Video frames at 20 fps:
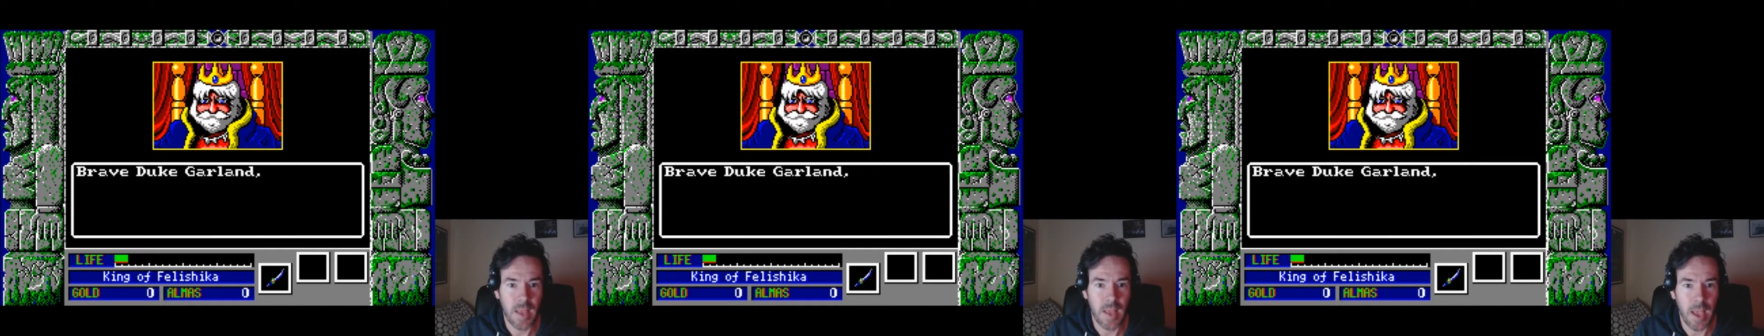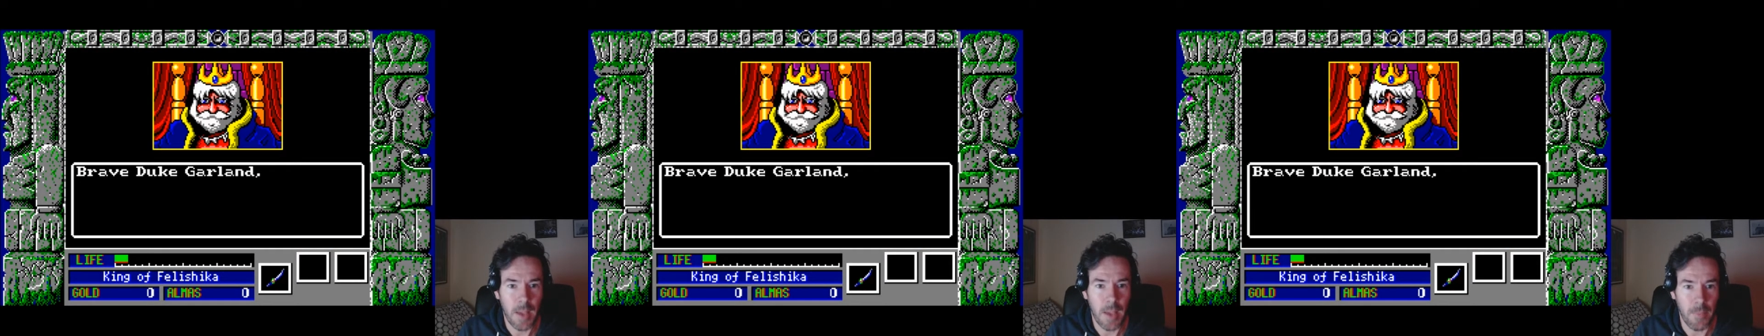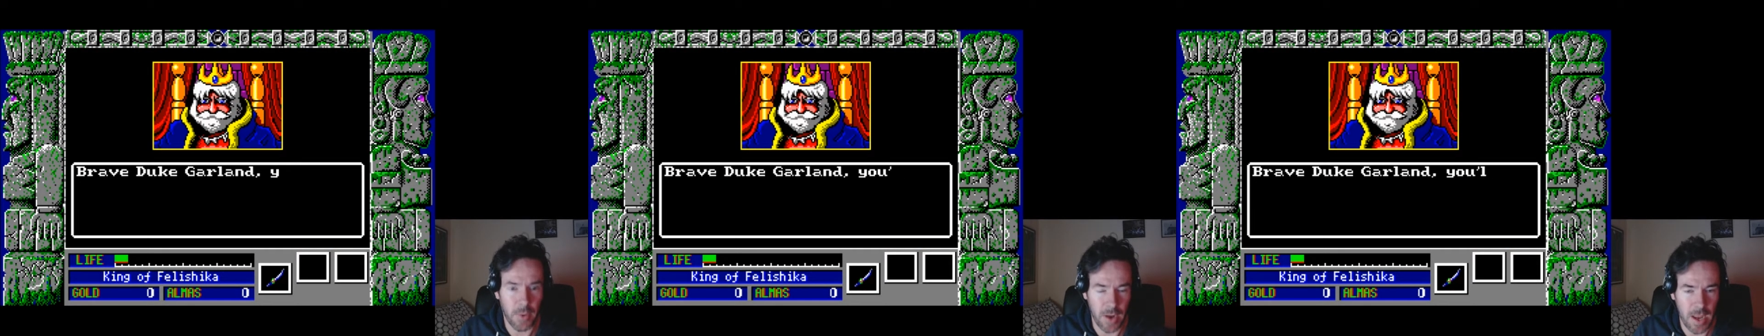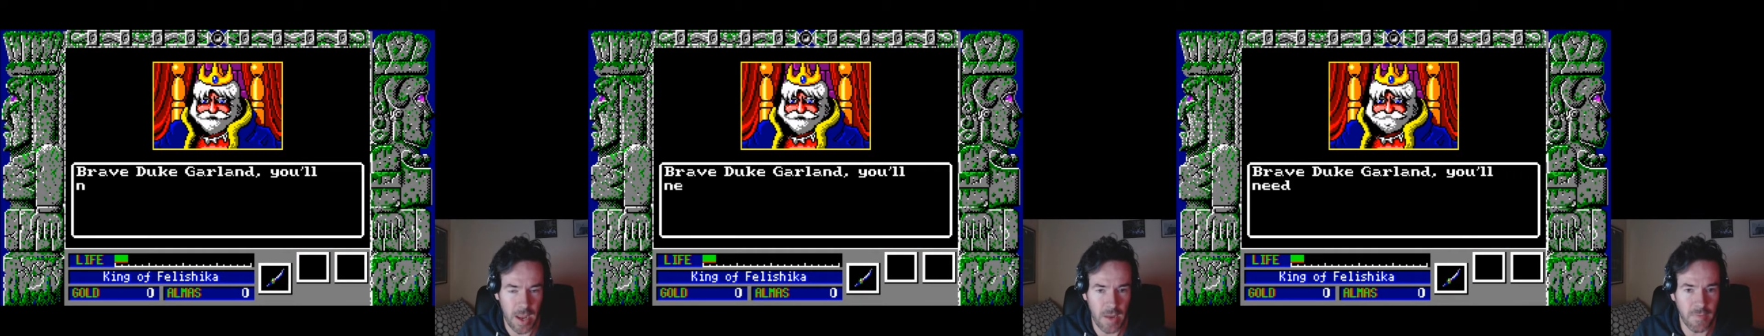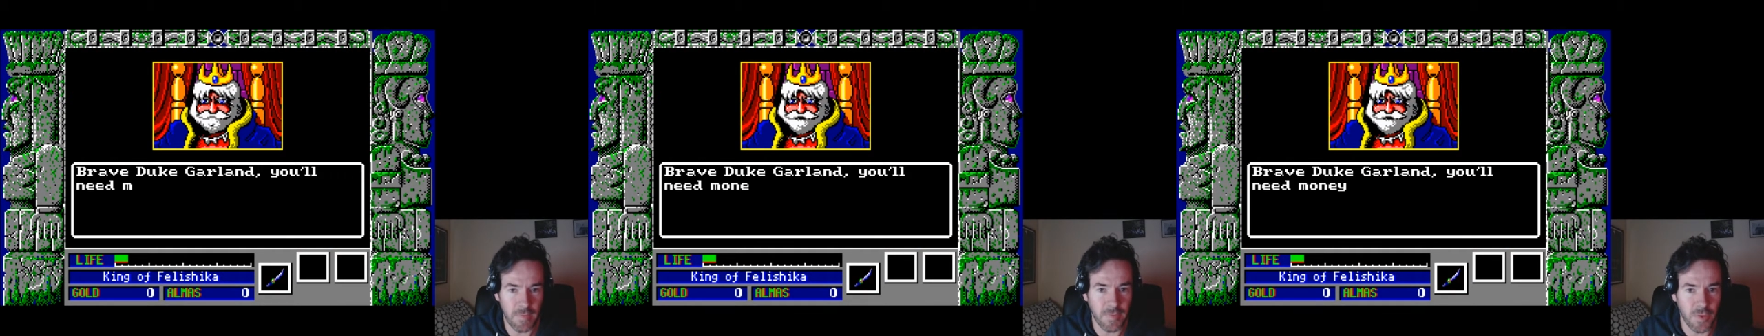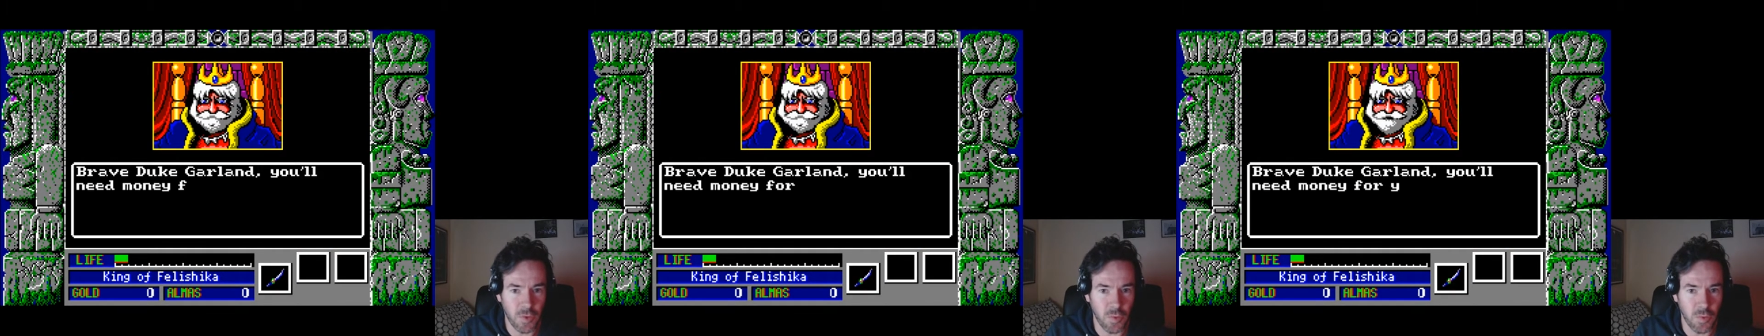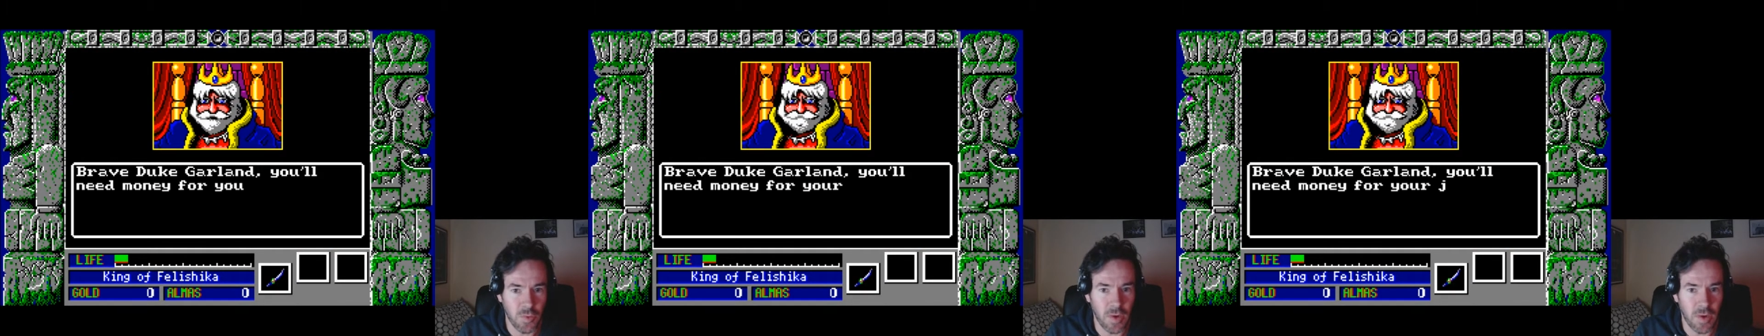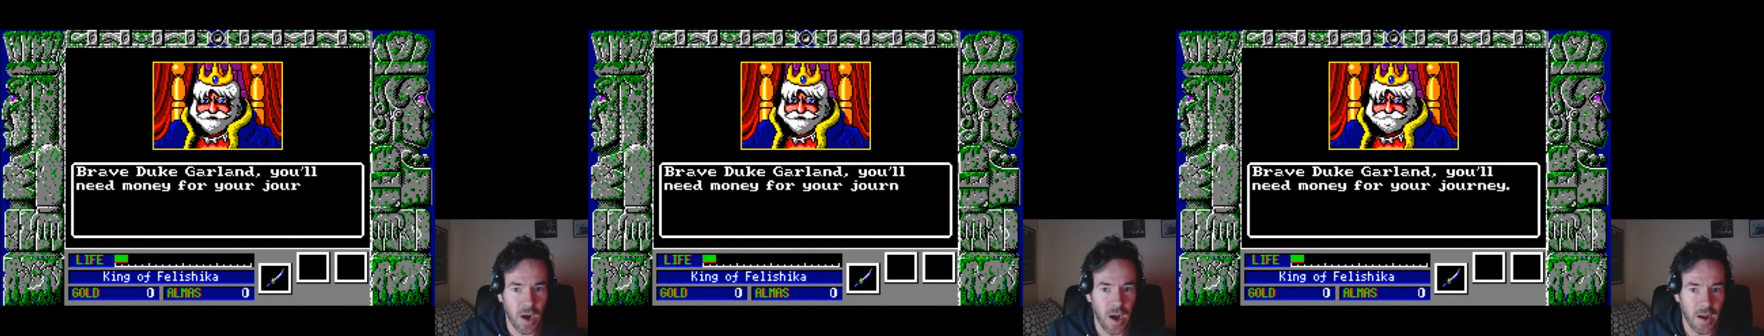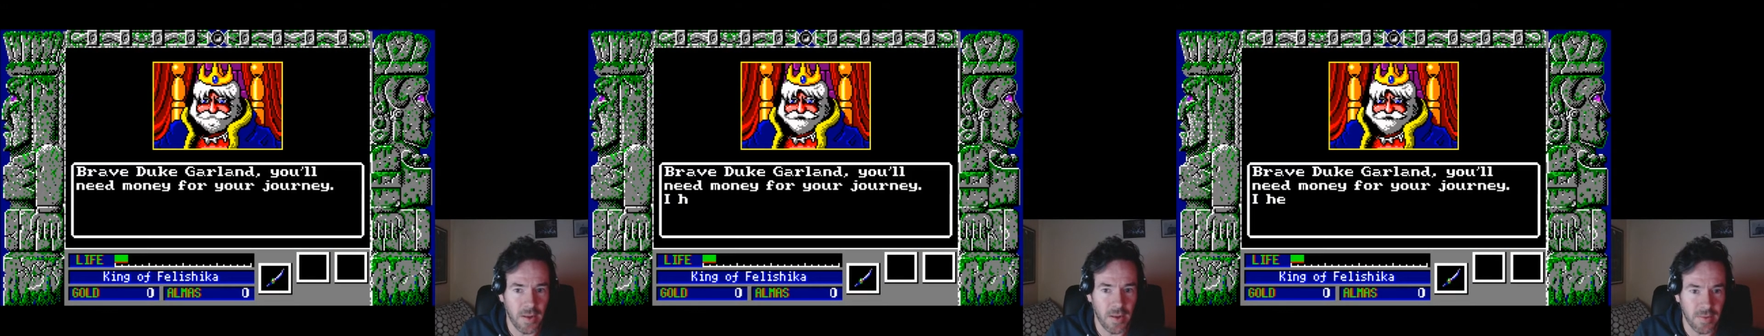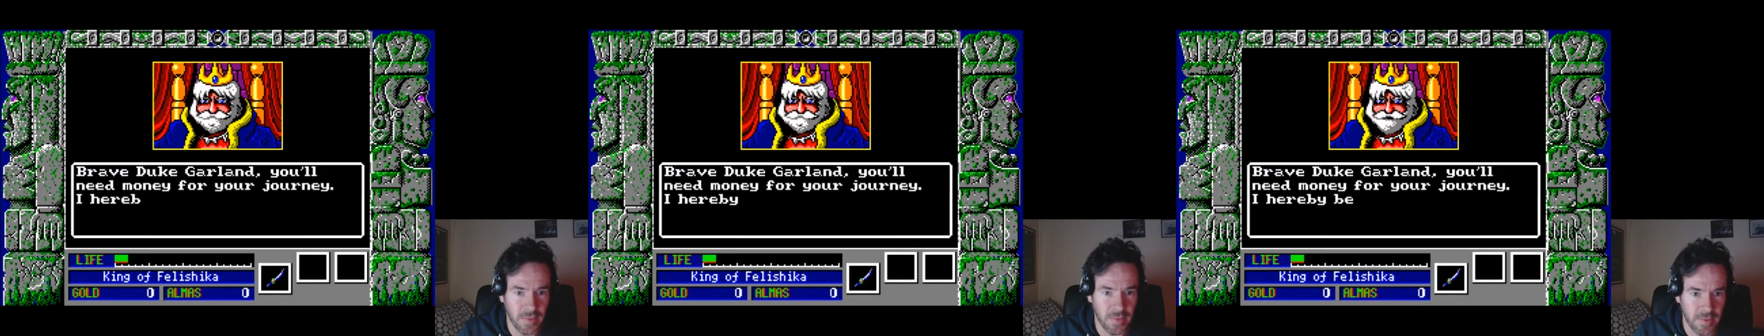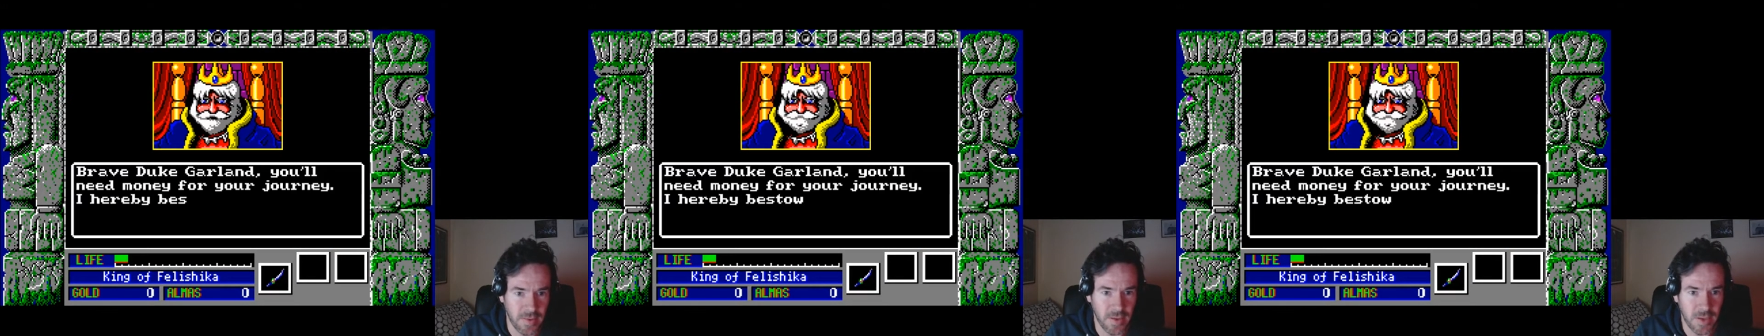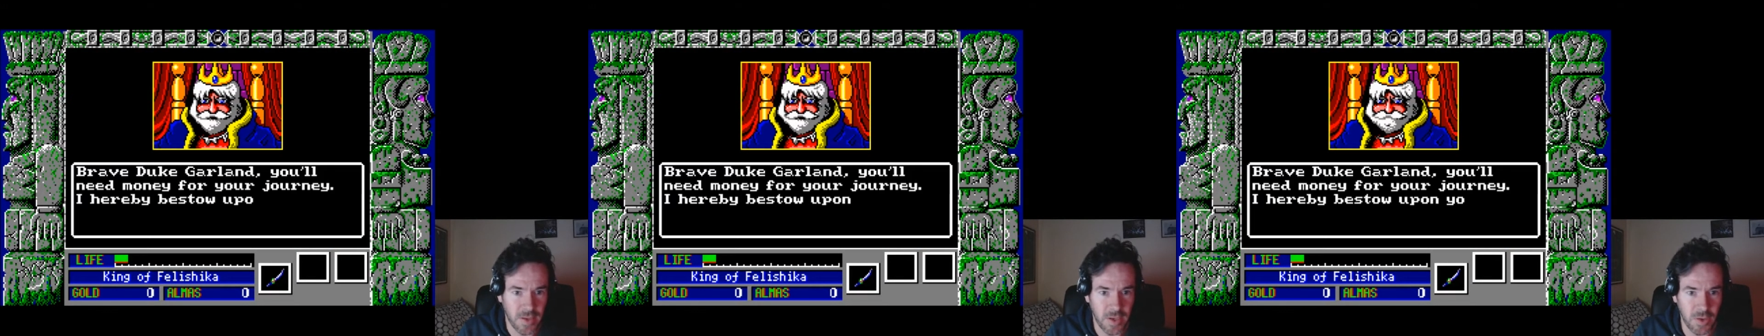Brave Duke Garland,